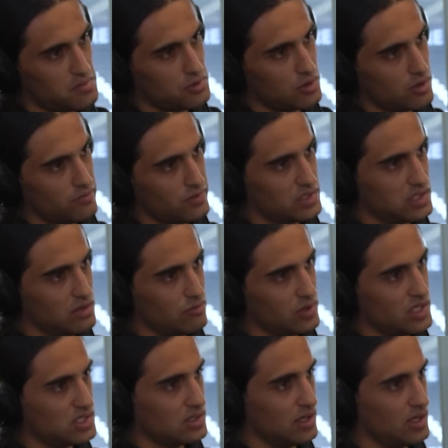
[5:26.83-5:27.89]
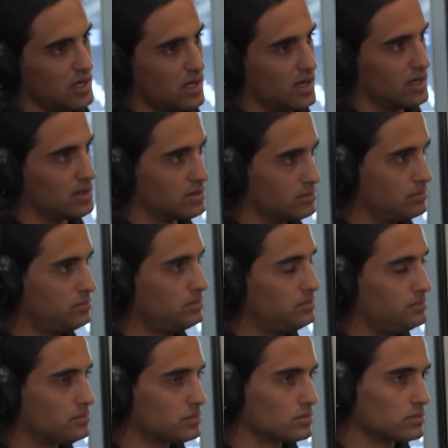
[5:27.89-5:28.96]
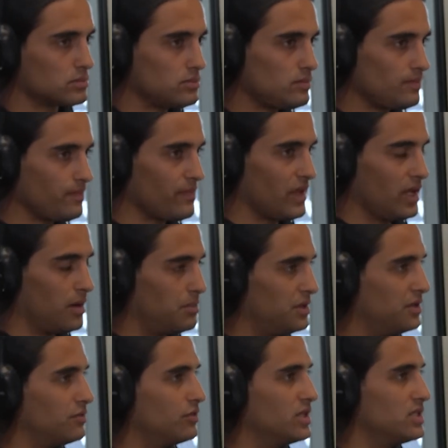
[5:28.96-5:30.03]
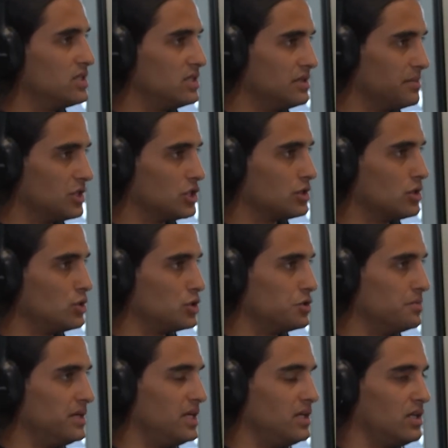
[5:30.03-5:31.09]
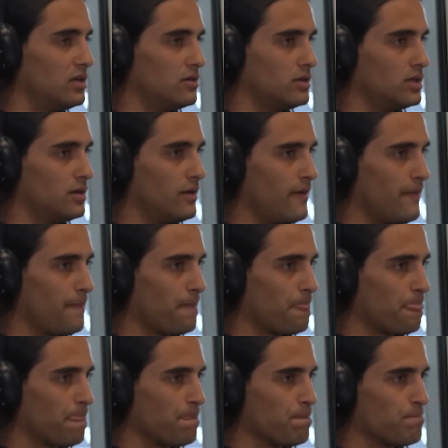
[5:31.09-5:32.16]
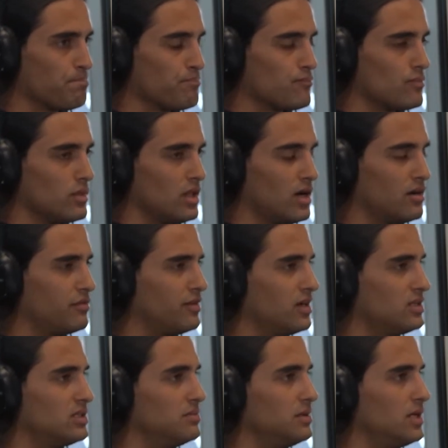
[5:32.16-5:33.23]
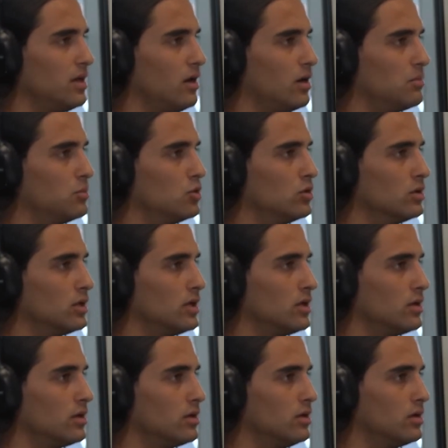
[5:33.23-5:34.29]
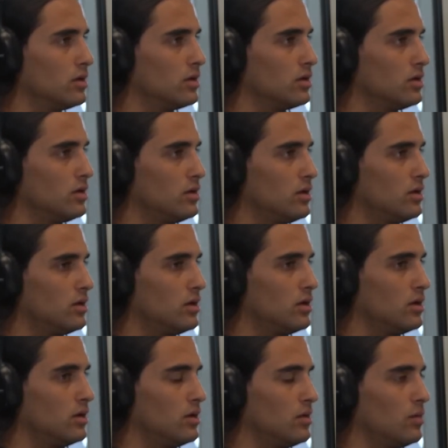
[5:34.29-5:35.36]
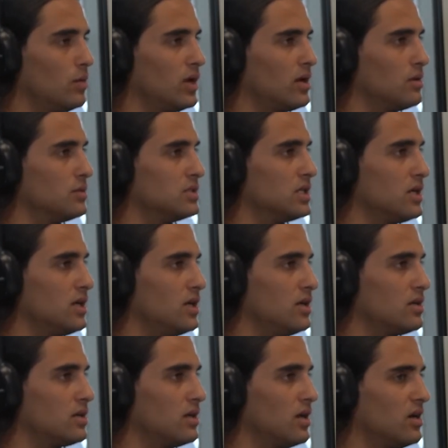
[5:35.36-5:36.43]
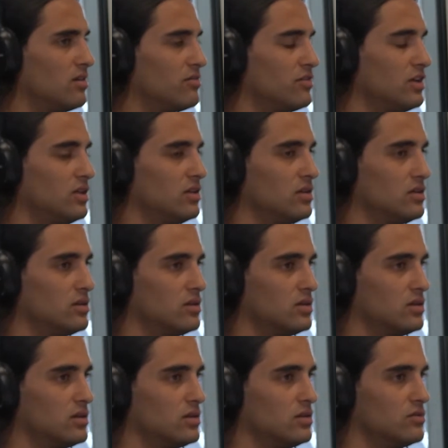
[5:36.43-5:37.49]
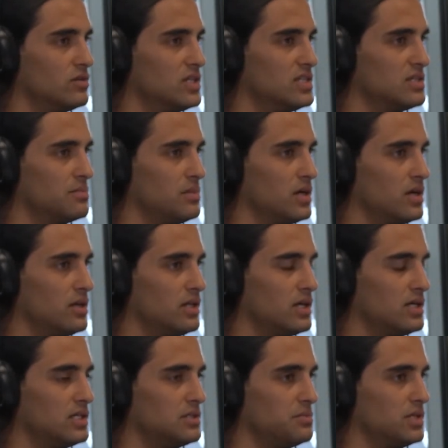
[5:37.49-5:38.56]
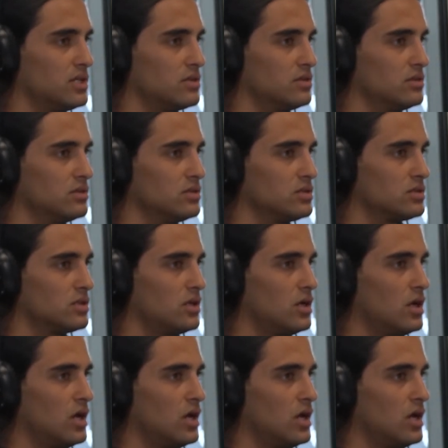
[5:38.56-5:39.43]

But obviously recently I had a bit of racism on social media, and that affected me a lot more than when I was a kid. And I think the reason behind that is because